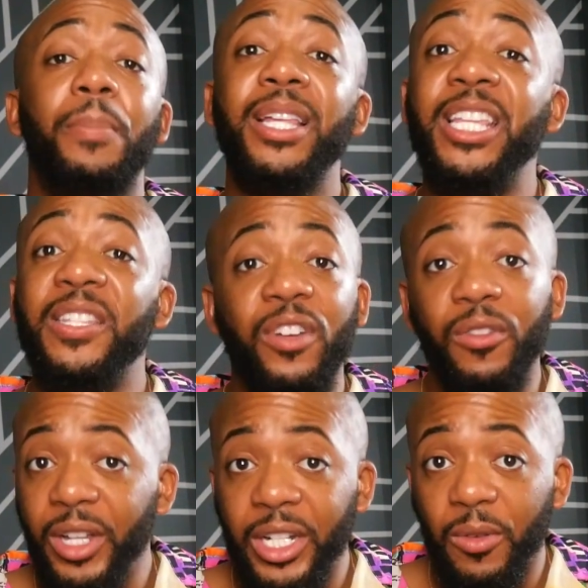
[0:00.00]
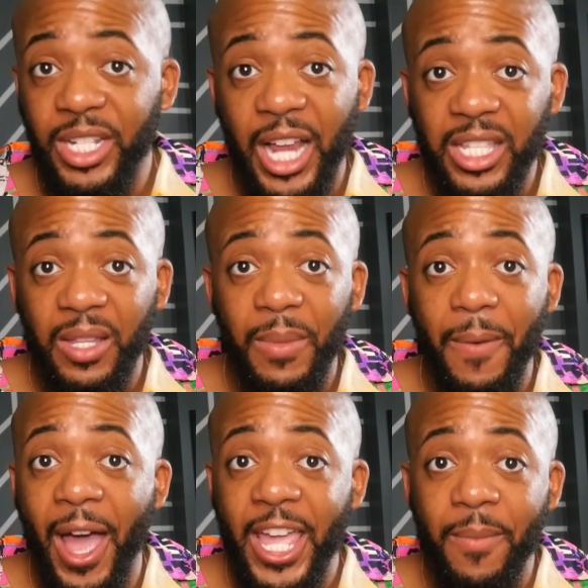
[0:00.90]
please feel free to reach out to me
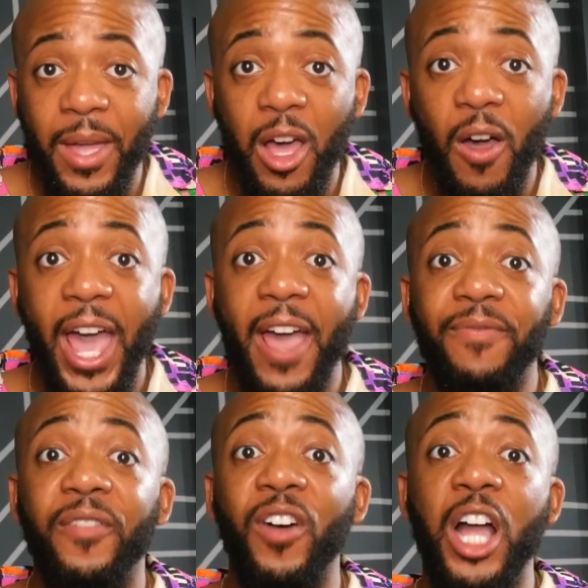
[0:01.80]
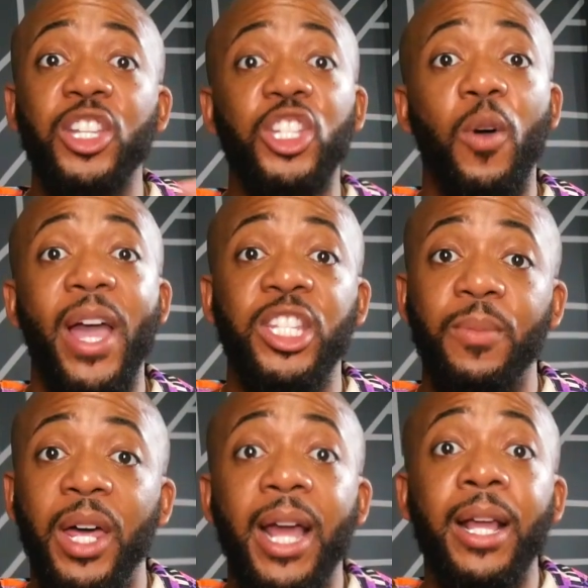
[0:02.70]
by email at
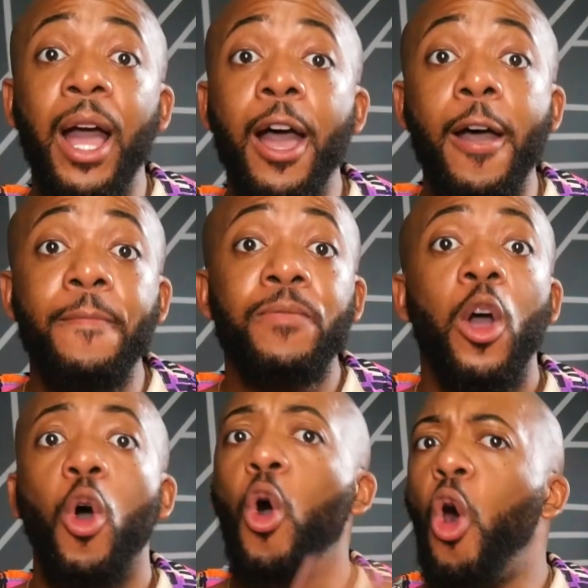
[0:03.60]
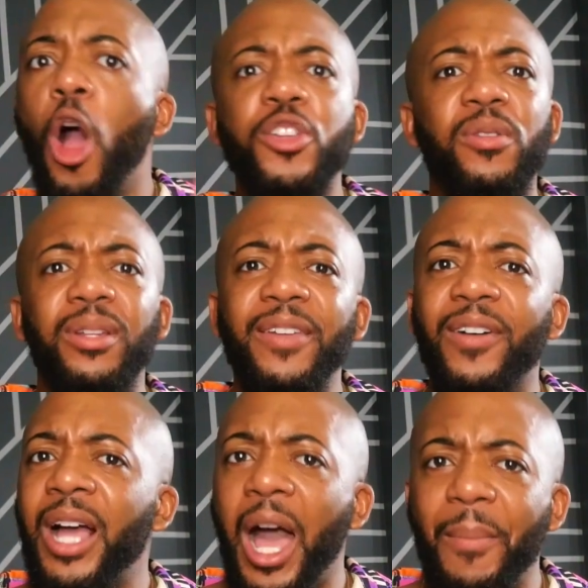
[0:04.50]
thevaughnShow@gmail.com, or you can
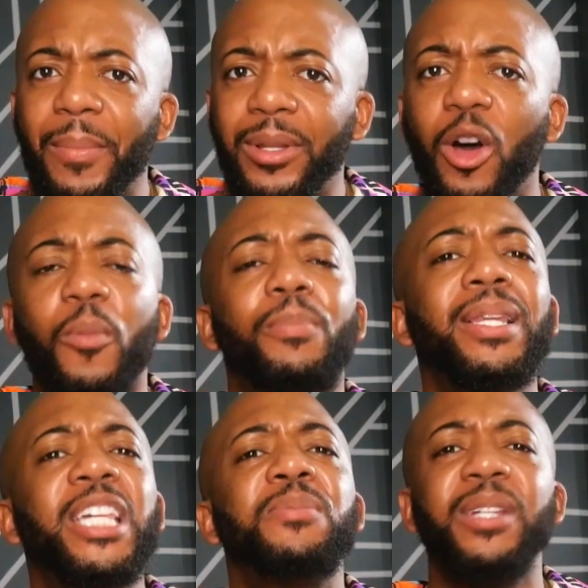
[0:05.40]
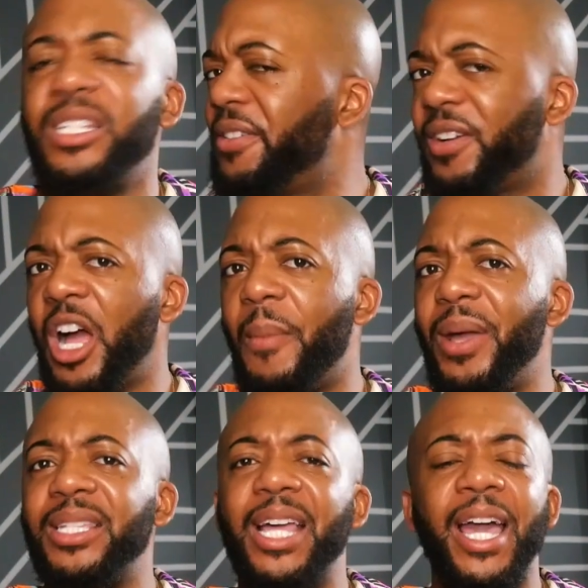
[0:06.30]
leave a comment below. Please leave a
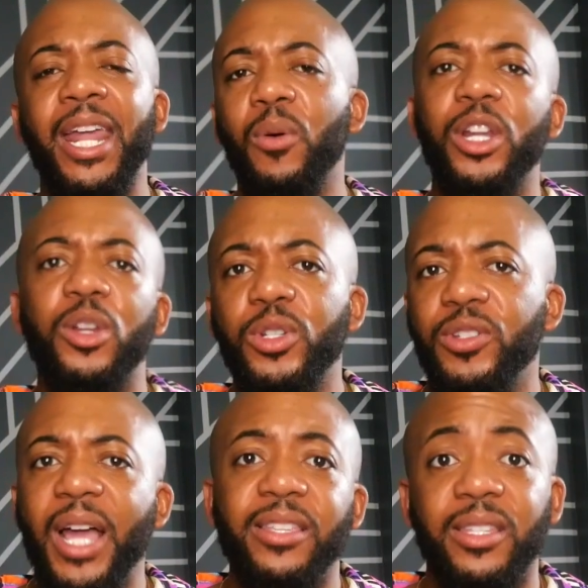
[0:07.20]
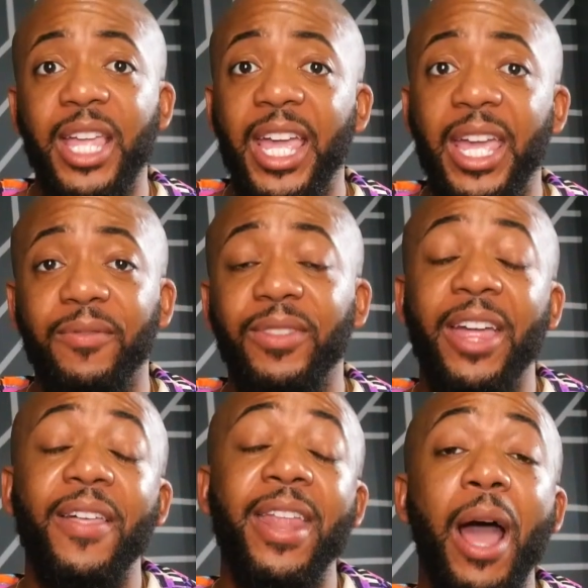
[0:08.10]
comment, because I kind of want to know what you guys are thinking.
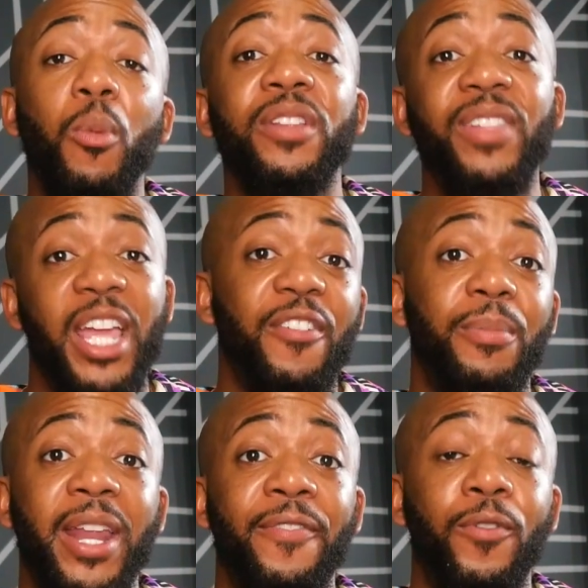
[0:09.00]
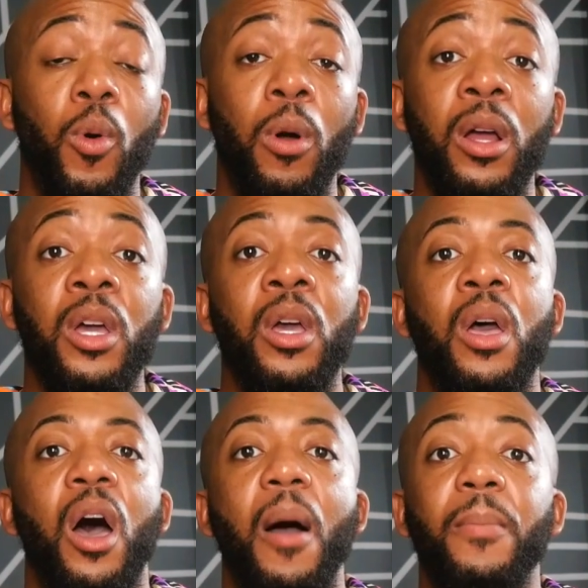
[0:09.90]
And I want to thank everybody for
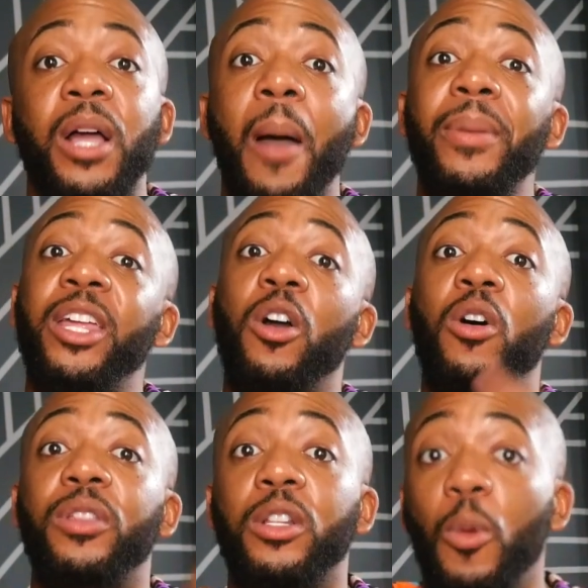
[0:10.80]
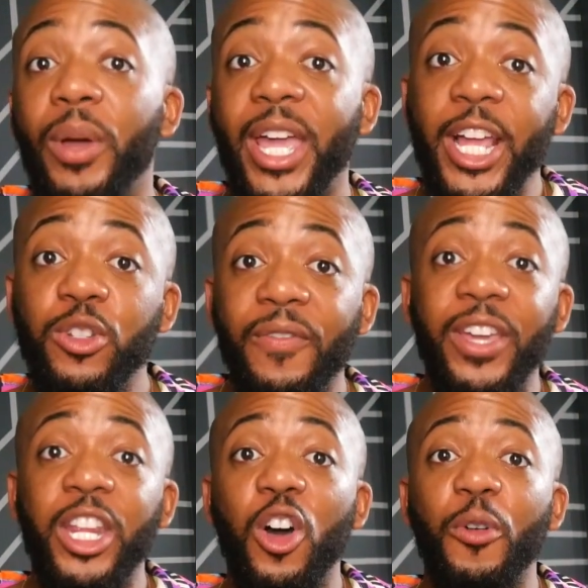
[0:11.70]
commenting on the global entry
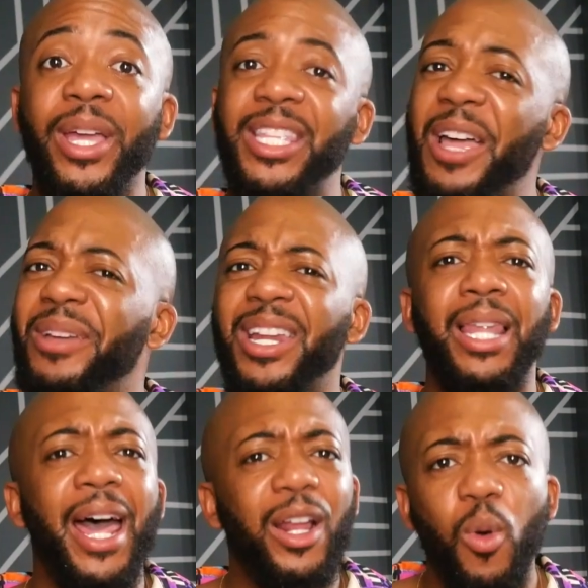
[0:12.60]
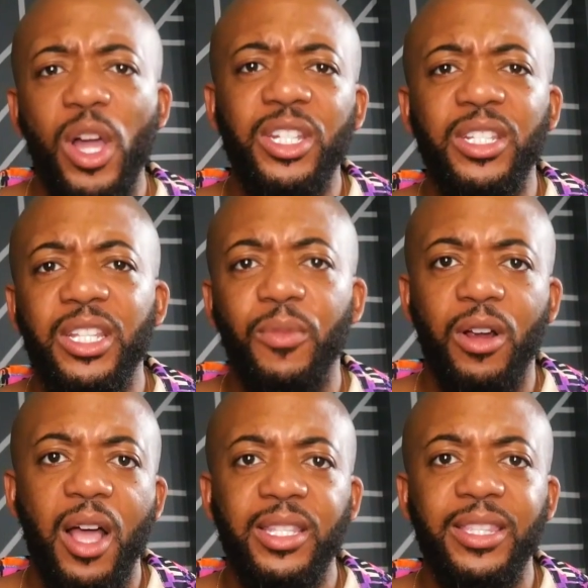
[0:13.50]
video, because I've been getting a lot of questions in
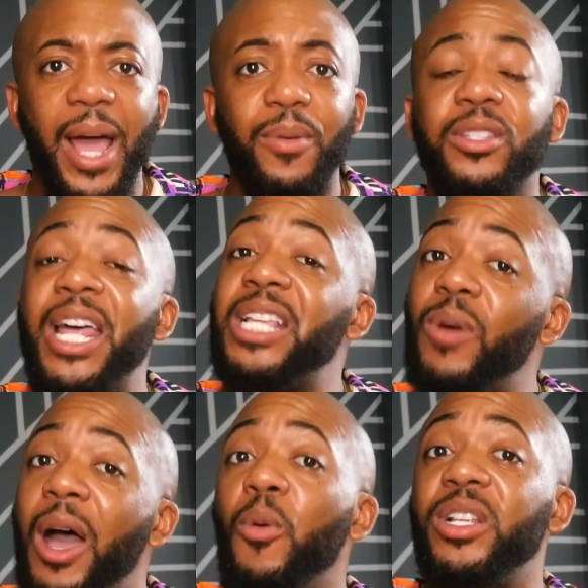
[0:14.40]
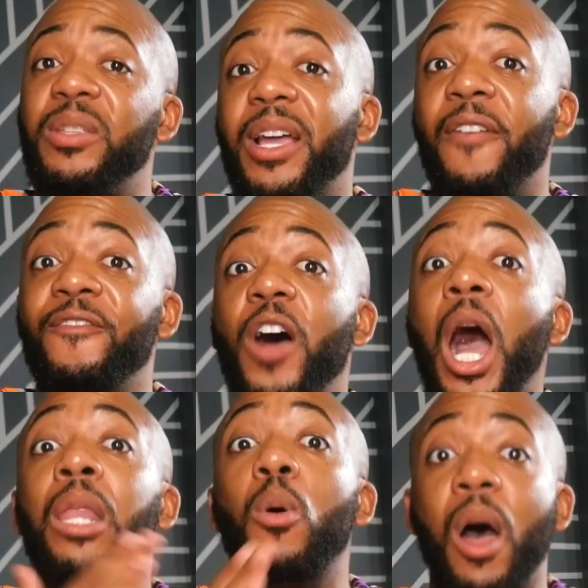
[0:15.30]
regards to that one. So that's why I want to make a
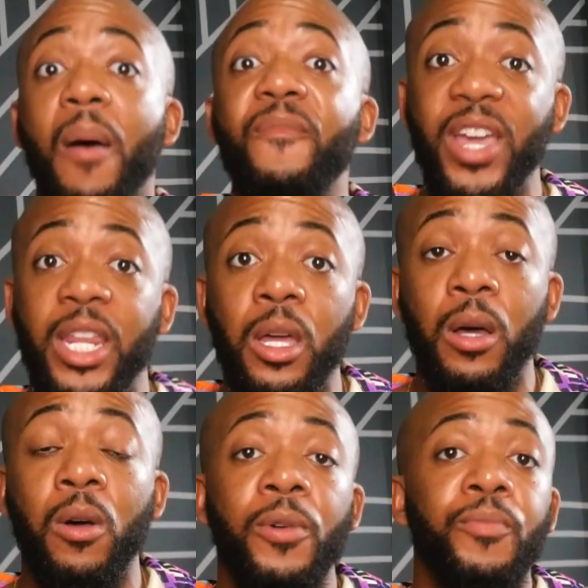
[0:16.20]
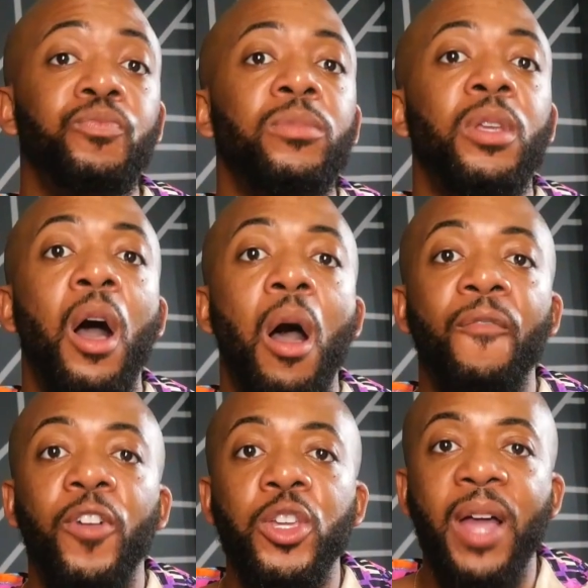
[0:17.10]
follow-up video
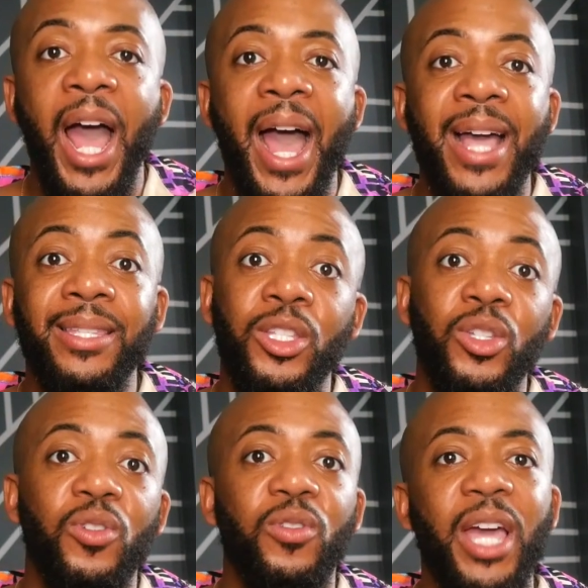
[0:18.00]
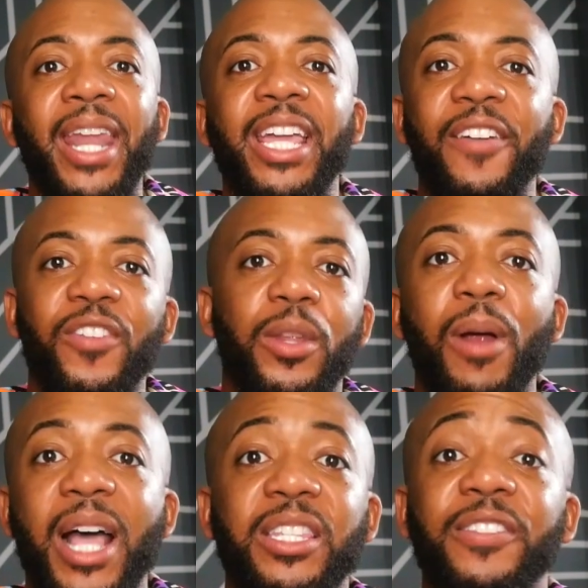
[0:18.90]
for you guys to kind of give you the
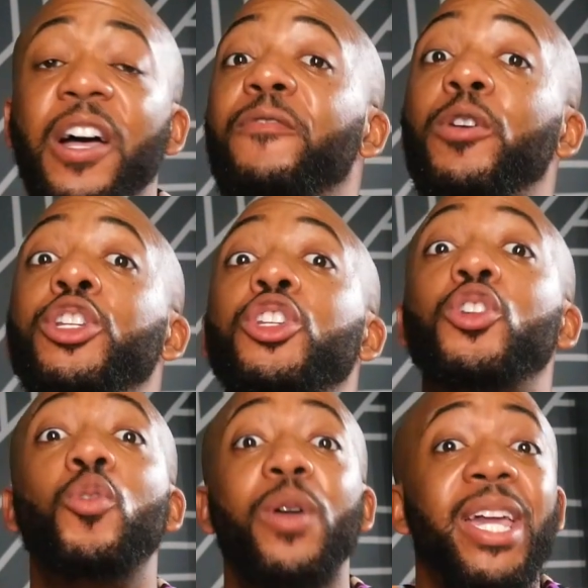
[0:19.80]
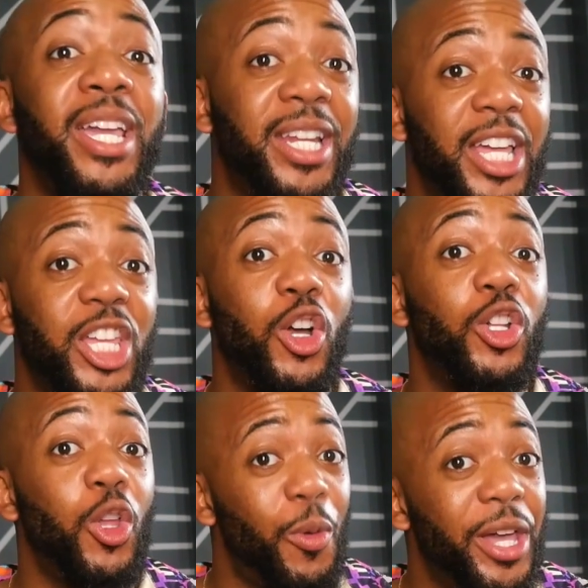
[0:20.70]
process of renewing your
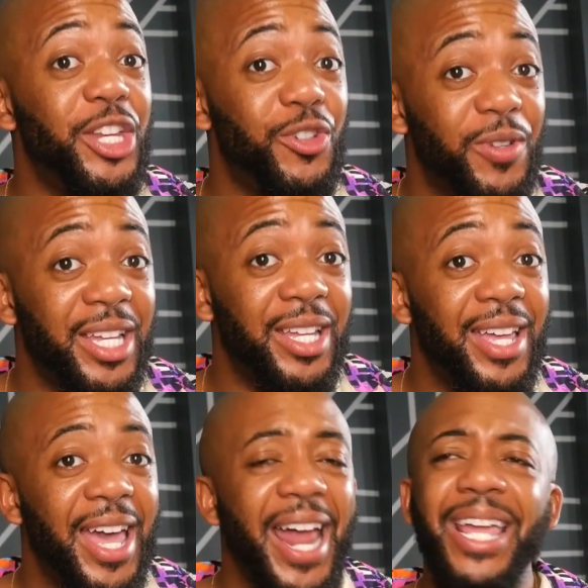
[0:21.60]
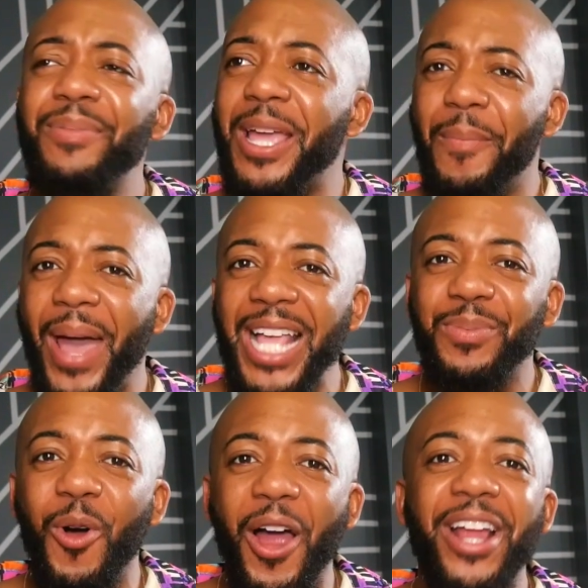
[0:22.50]
global entry. I keep saying
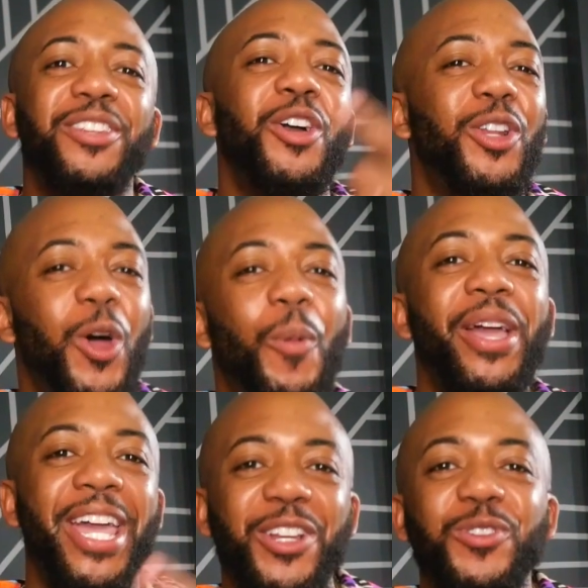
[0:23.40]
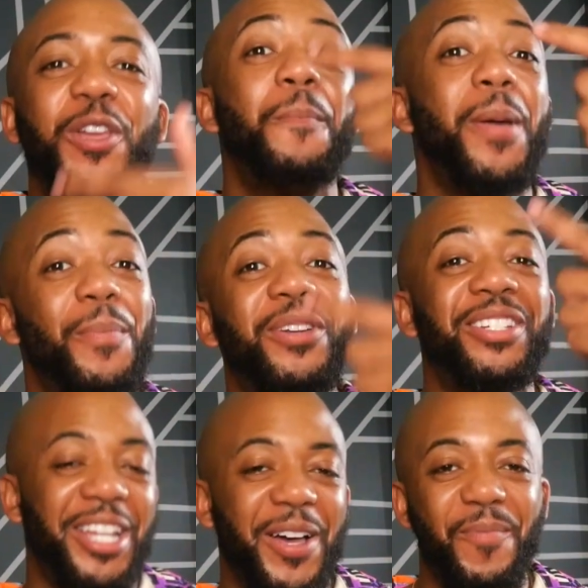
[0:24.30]
passport, your global entry
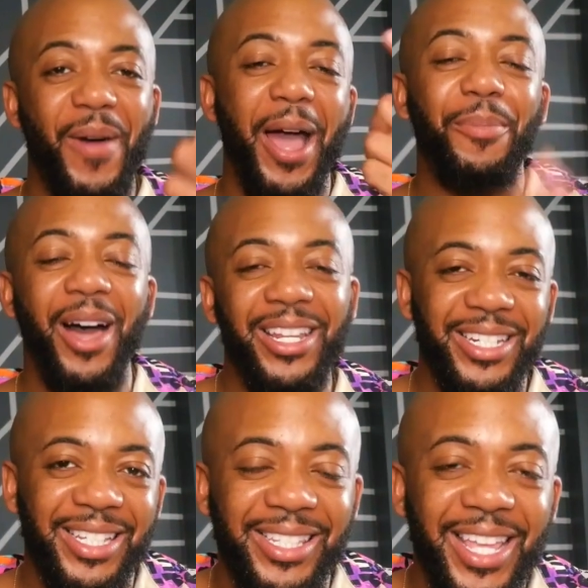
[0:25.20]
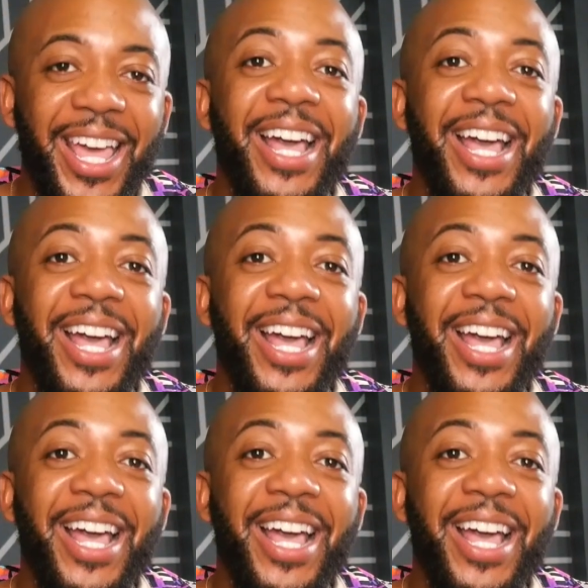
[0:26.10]
membership. My apologies.